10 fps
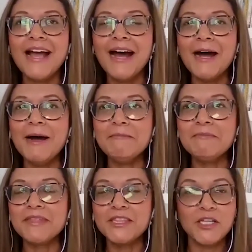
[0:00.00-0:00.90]

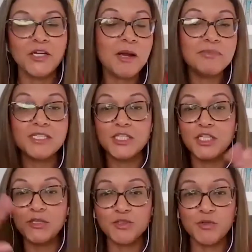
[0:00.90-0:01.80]
there comes this
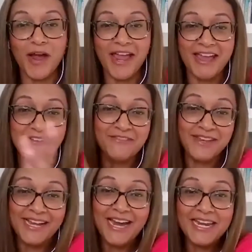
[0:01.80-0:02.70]
huge wave
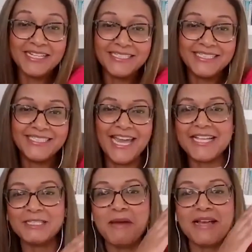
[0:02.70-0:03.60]
that kind of takes my